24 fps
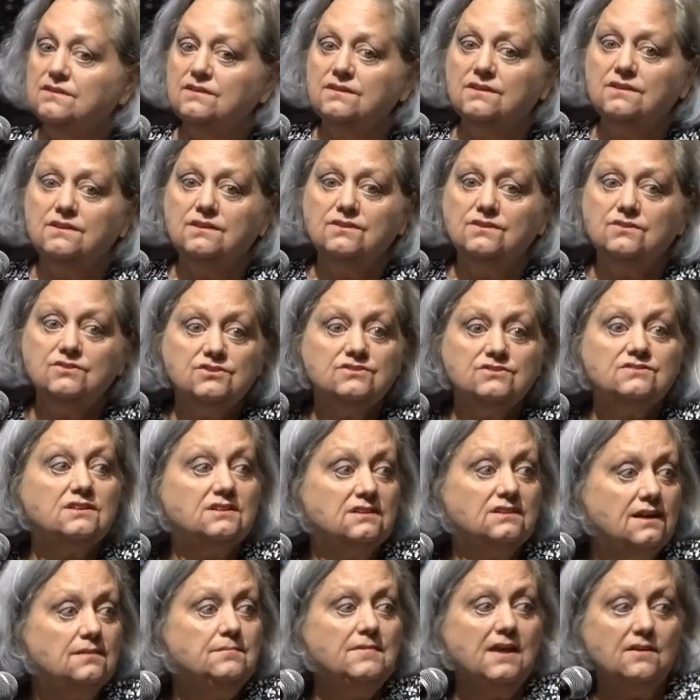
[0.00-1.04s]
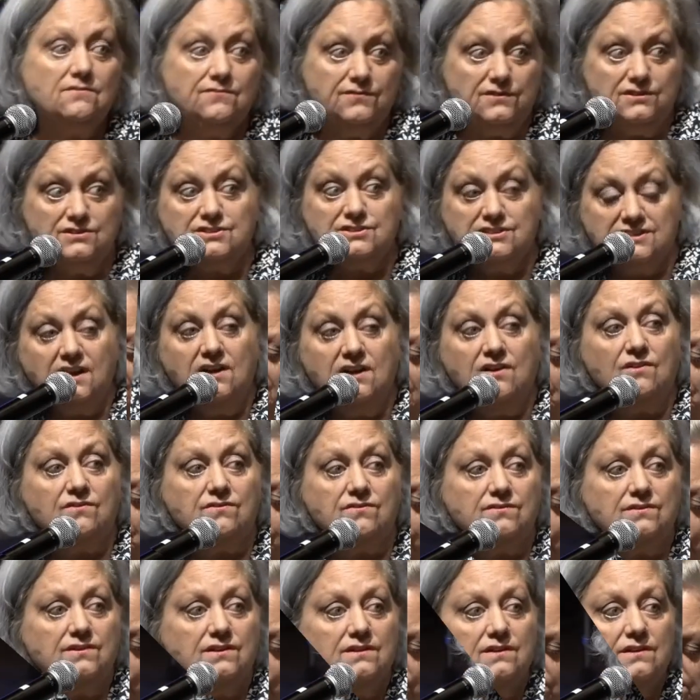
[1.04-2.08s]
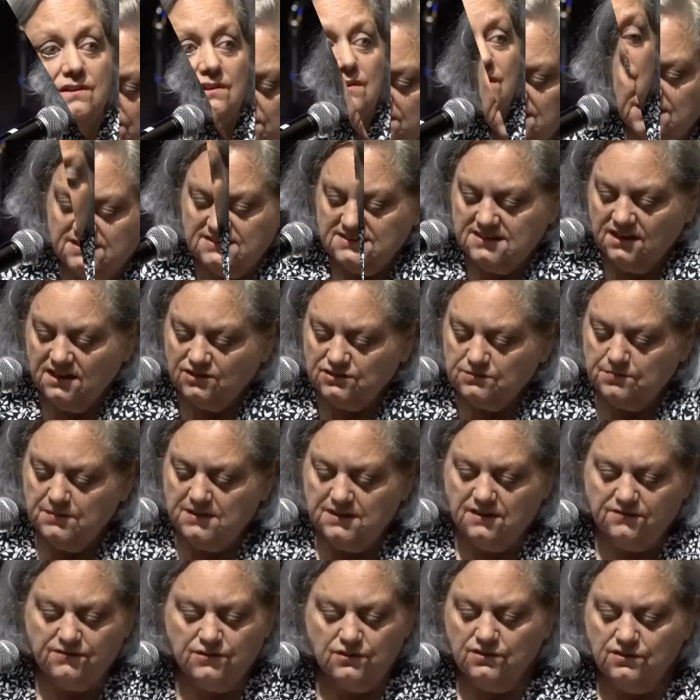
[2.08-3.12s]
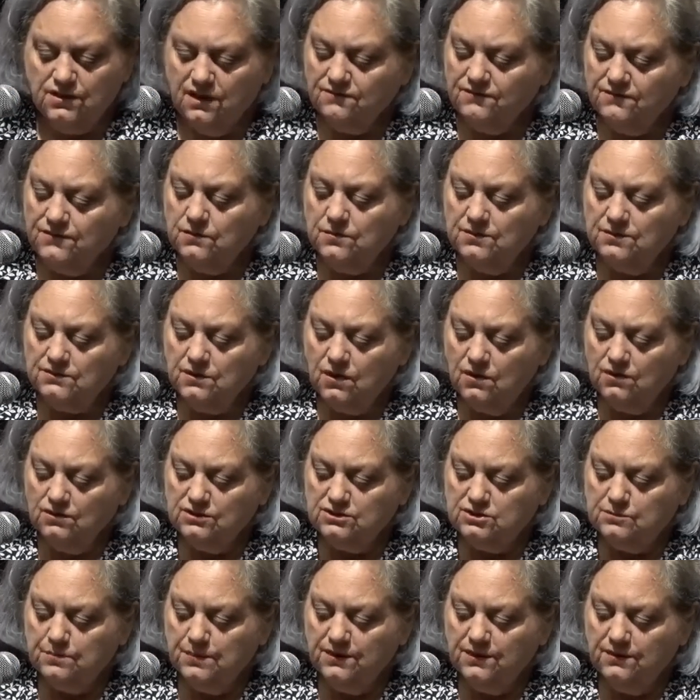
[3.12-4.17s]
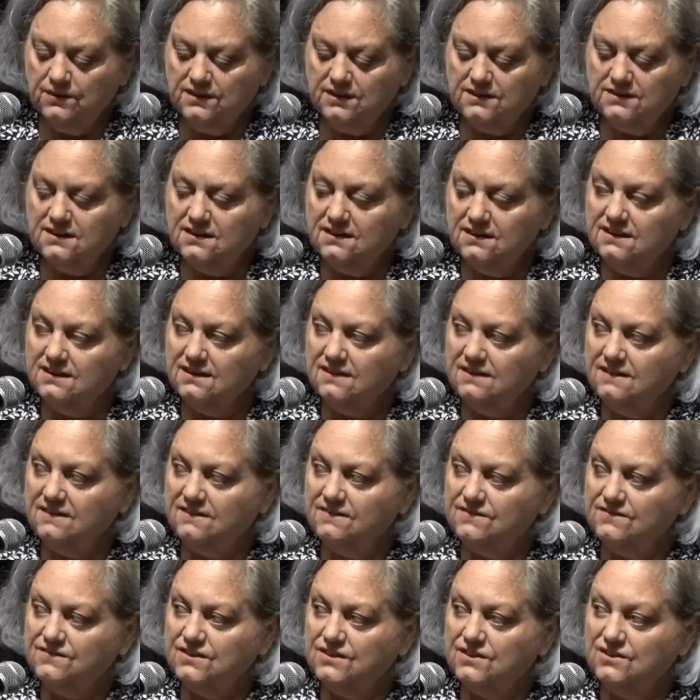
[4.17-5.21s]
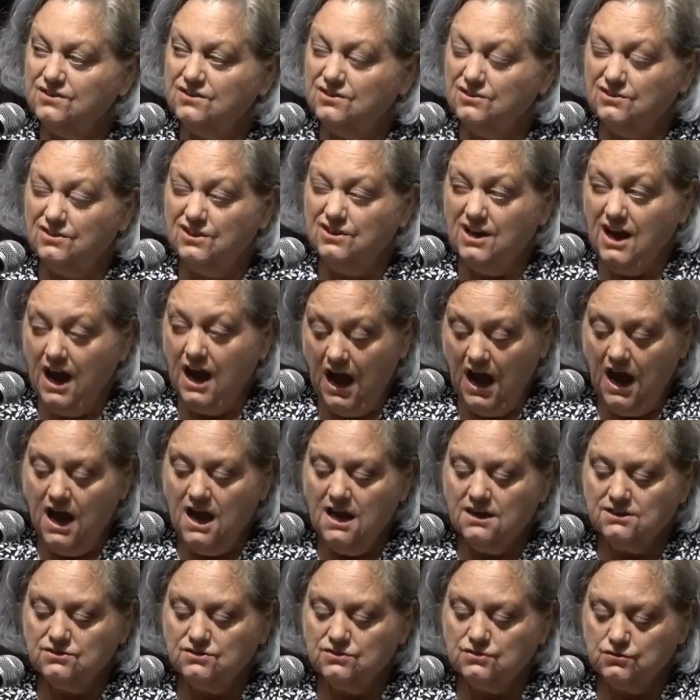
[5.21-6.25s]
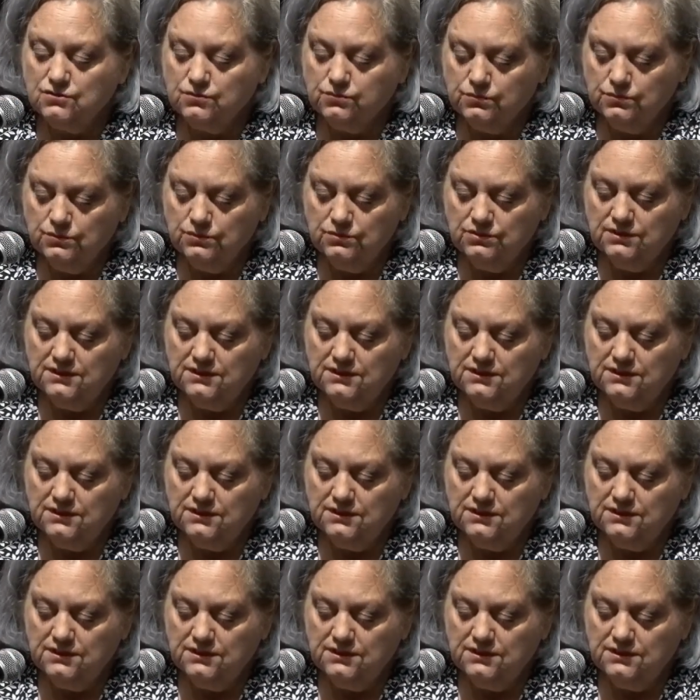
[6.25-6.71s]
You should claim that for yourself. Important. This tells me if you're not filled with the Holy Spirit, you're not truly